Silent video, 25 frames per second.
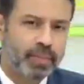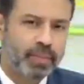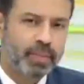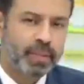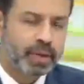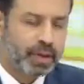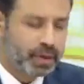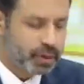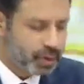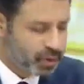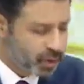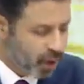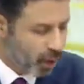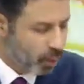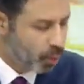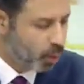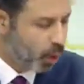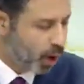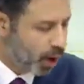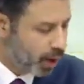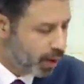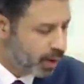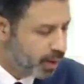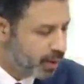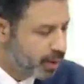
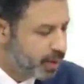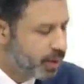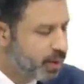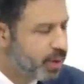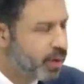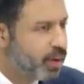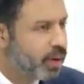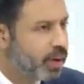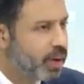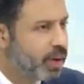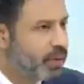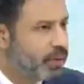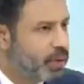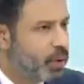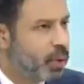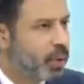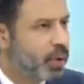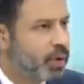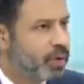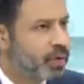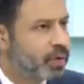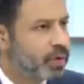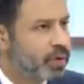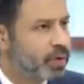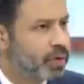Someone,
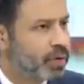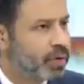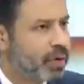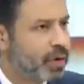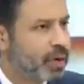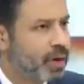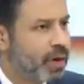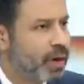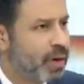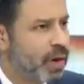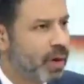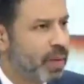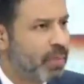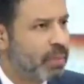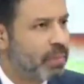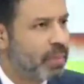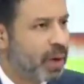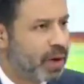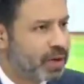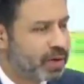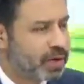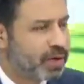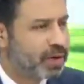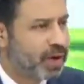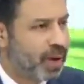viewers,
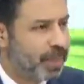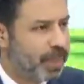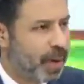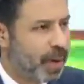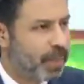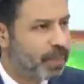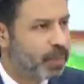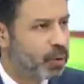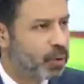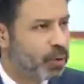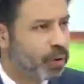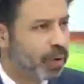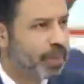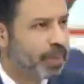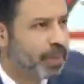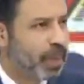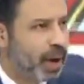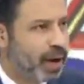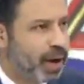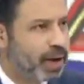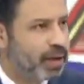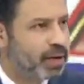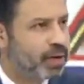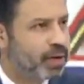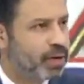must step up to the
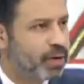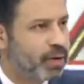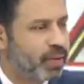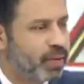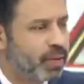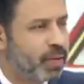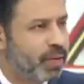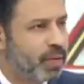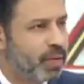plate,